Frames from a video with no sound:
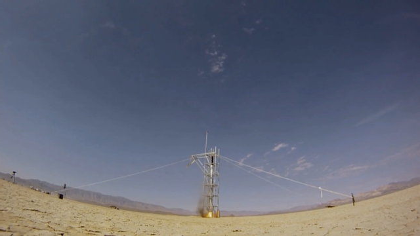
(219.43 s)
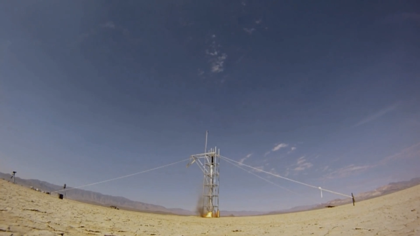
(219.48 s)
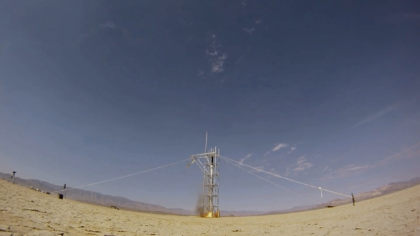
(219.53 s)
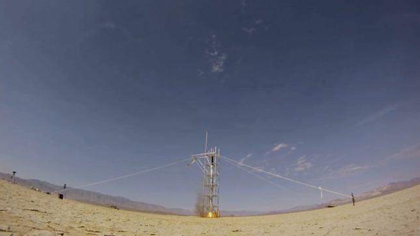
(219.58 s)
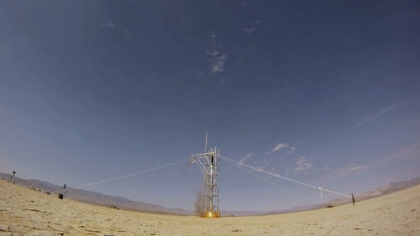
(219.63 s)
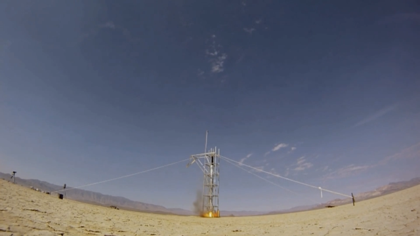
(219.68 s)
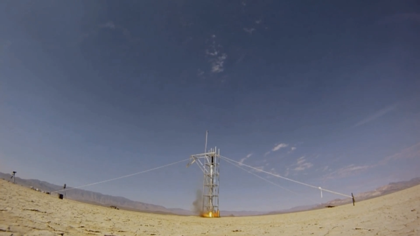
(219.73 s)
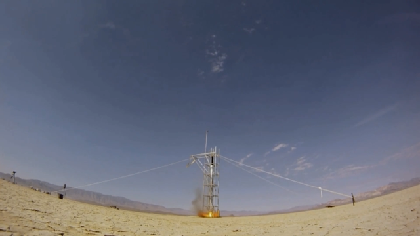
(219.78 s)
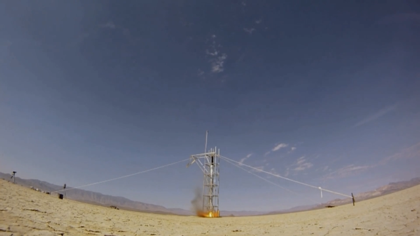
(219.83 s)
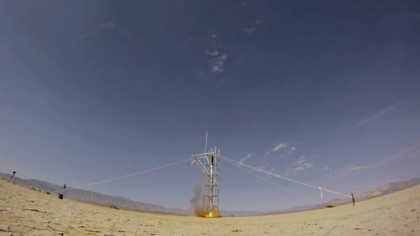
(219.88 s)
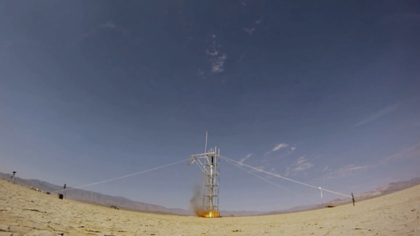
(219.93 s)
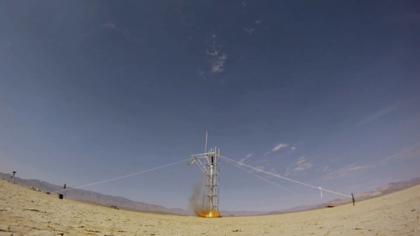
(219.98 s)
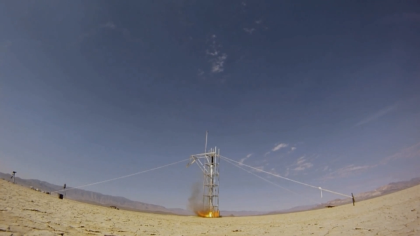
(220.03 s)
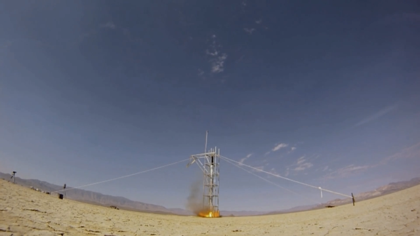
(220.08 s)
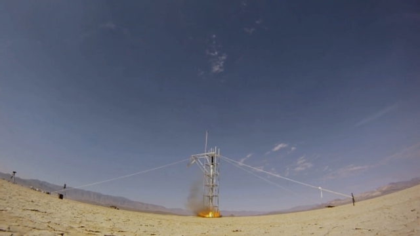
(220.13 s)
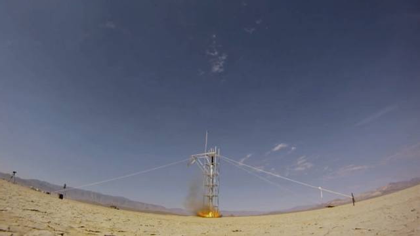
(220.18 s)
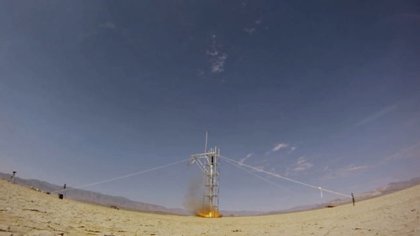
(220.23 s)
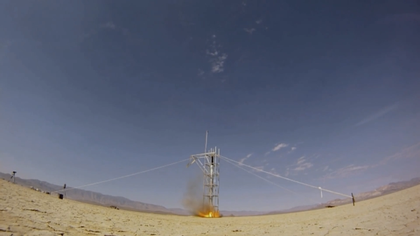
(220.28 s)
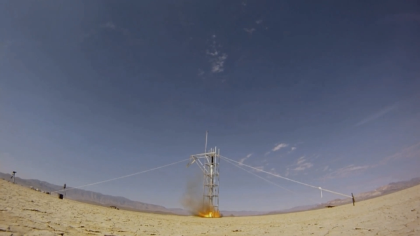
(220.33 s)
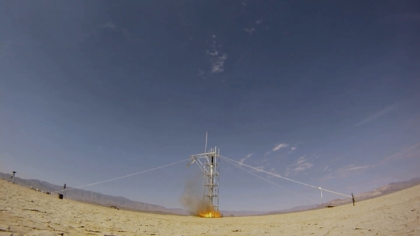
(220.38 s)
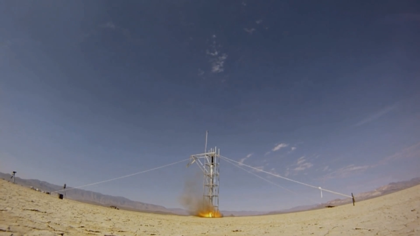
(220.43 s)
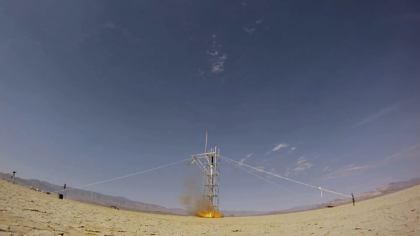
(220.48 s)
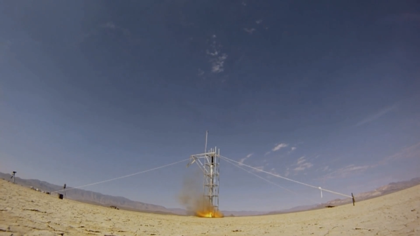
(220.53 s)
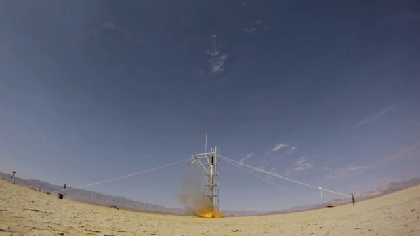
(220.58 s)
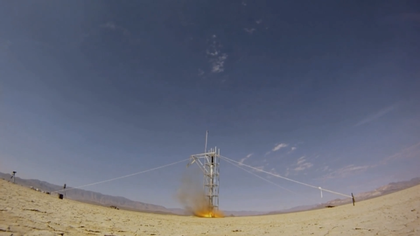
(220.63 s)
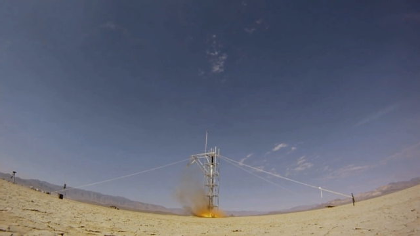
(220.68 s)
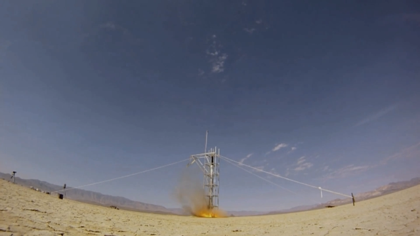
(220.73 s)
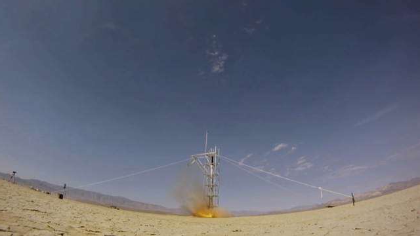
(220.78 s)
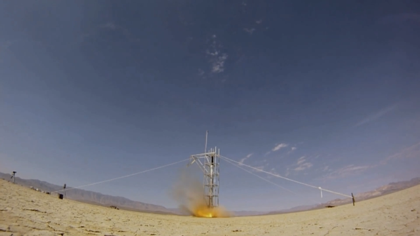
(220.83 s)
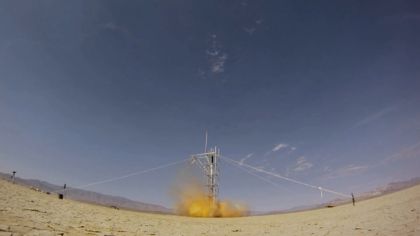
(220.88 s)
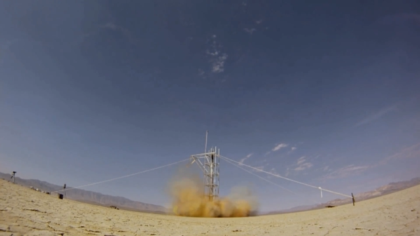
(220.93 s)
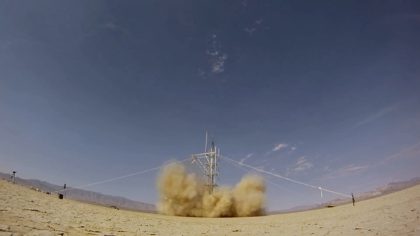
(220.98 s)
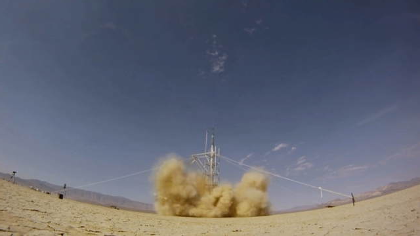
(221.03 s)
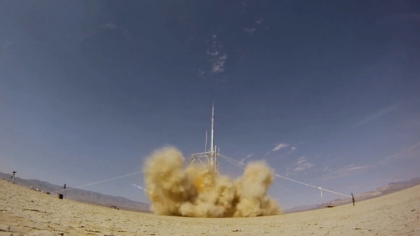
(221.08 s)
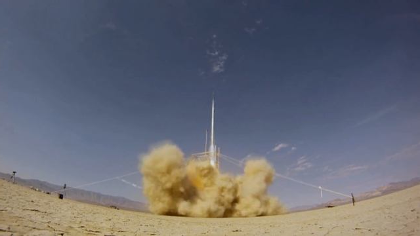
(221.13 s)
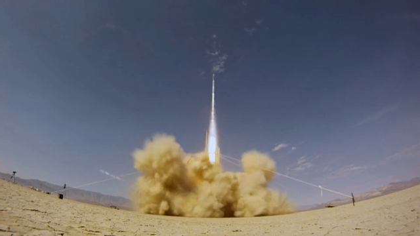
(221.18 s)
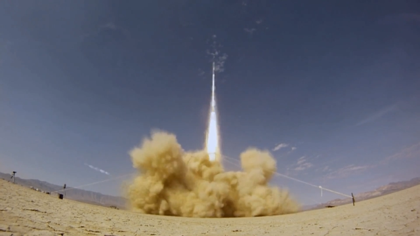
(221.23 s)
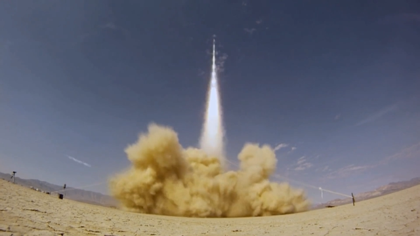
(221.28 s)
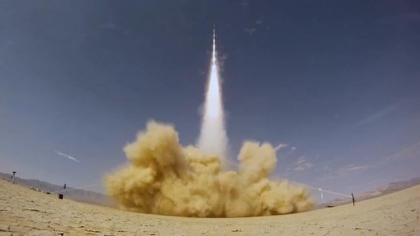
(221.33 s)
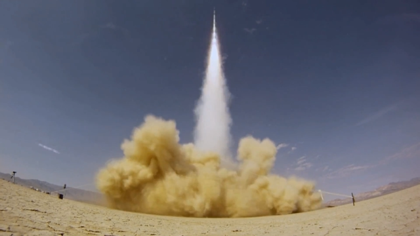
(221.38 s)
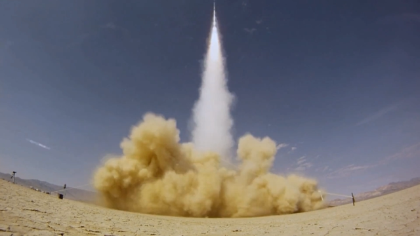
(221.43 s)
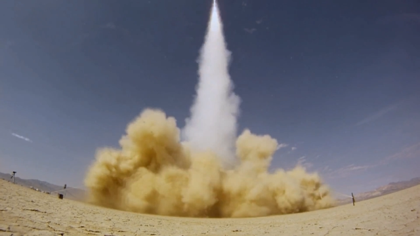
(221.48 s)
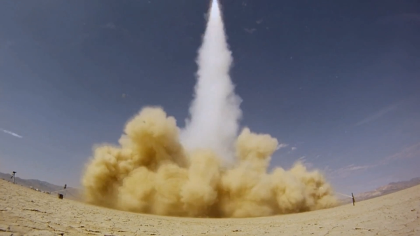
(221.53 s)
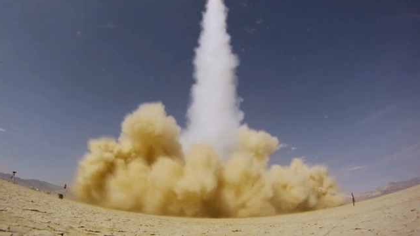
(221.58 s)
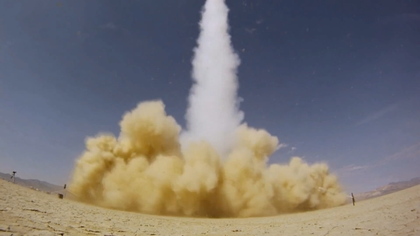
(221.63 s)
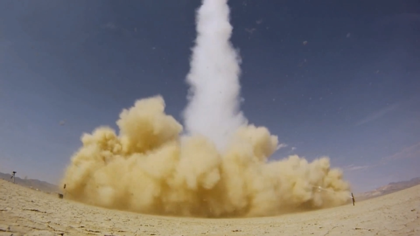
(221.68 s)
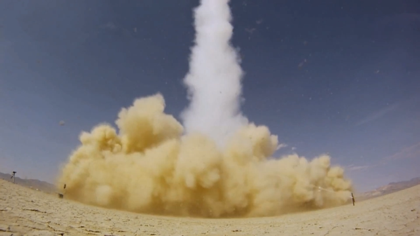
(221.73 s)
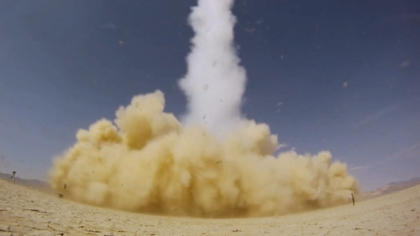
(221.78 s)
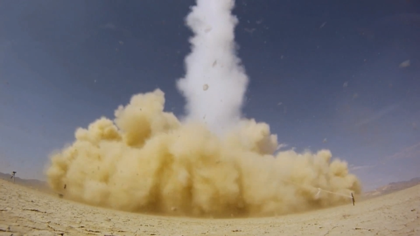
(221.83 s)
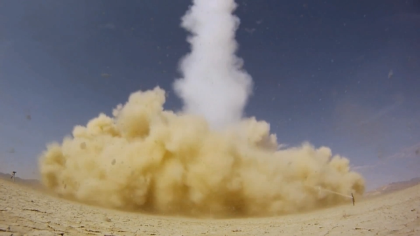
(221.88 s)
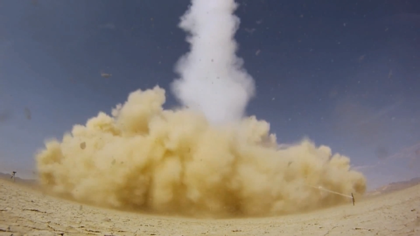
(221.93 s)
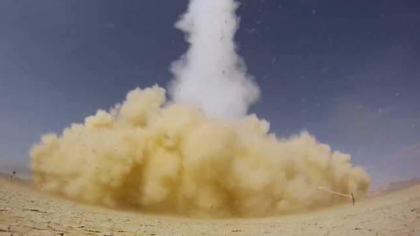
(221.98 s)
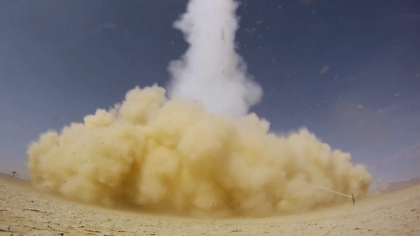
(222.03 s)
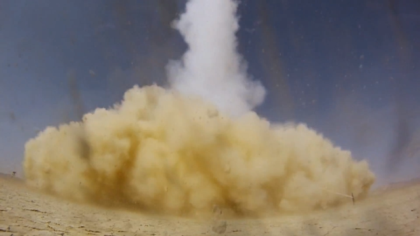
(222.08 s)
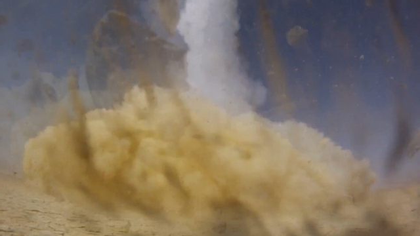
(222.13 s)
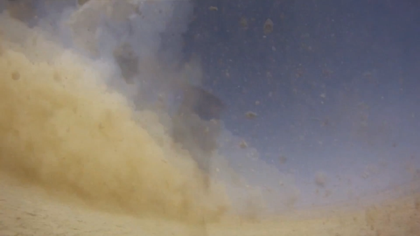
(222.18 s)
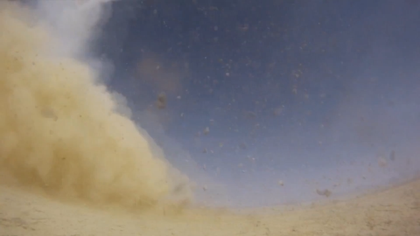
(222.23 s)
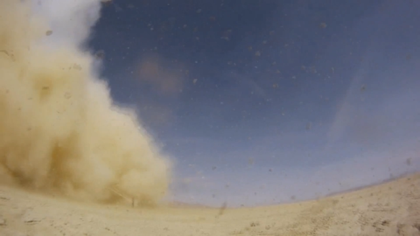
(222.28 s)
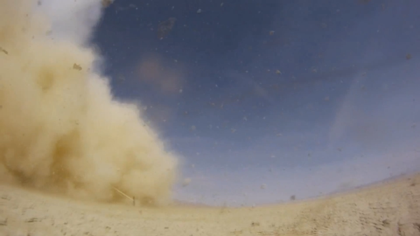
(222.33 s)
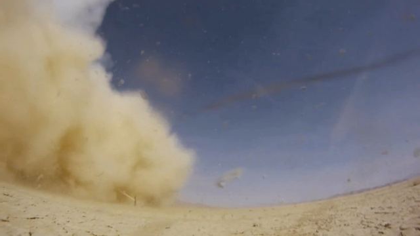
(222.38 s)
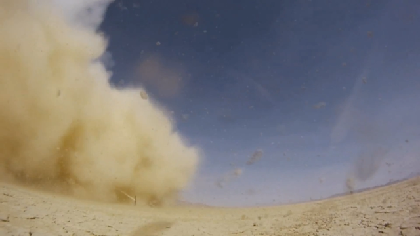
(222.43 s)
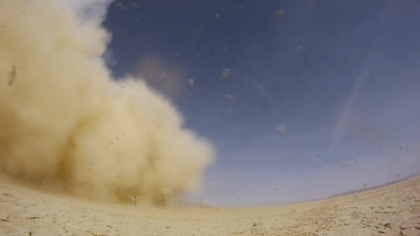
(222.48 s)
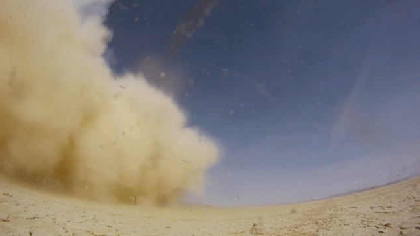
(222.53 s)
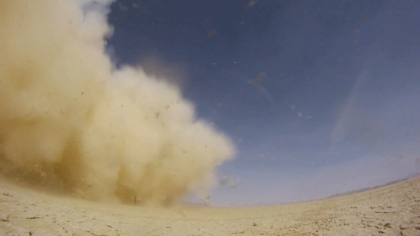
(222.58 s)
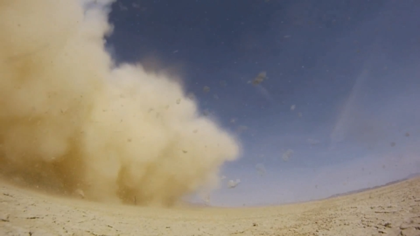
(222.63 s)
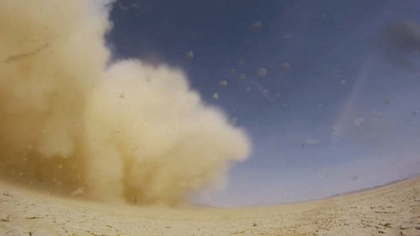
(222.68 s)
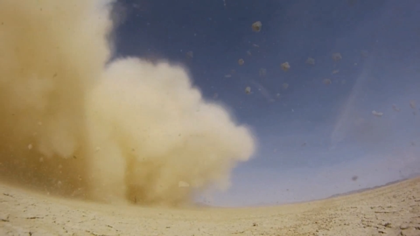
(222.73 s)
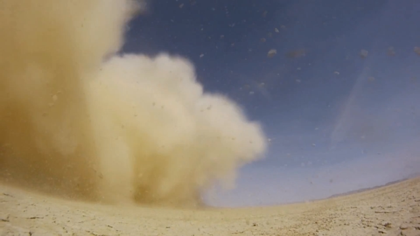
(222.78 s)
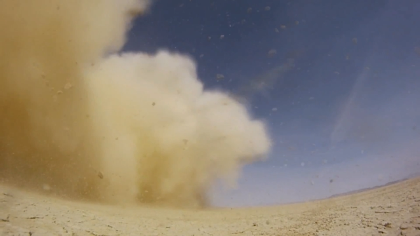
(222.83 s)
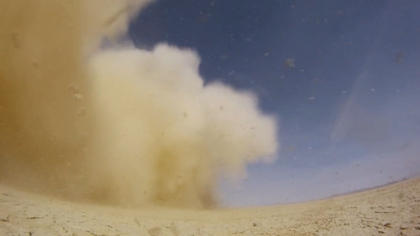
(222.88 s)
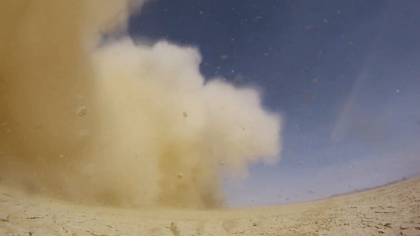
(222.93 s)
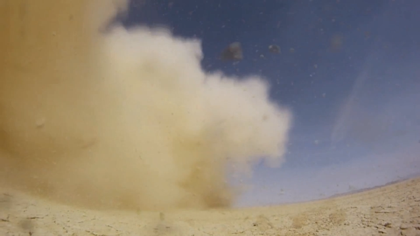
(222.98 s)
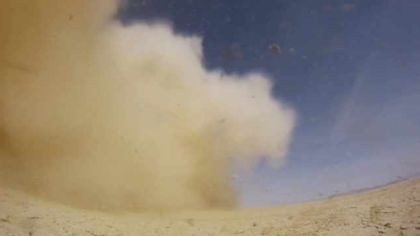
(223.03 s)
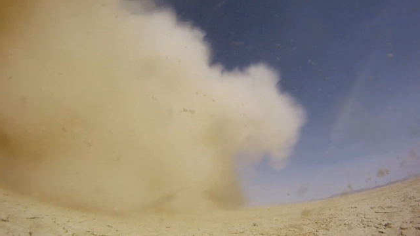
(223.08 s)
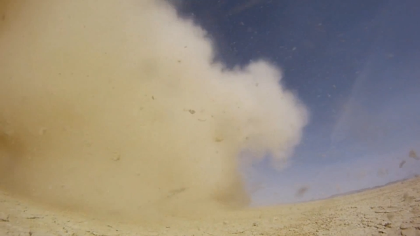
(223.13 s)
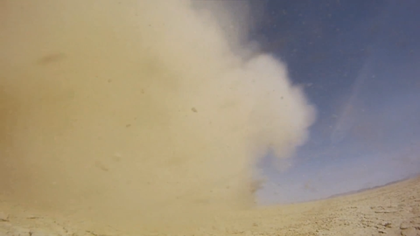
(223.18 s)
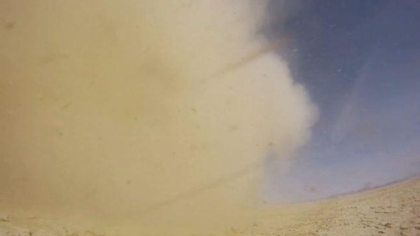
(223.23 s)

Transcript: No face is visible, so there are no lips to read.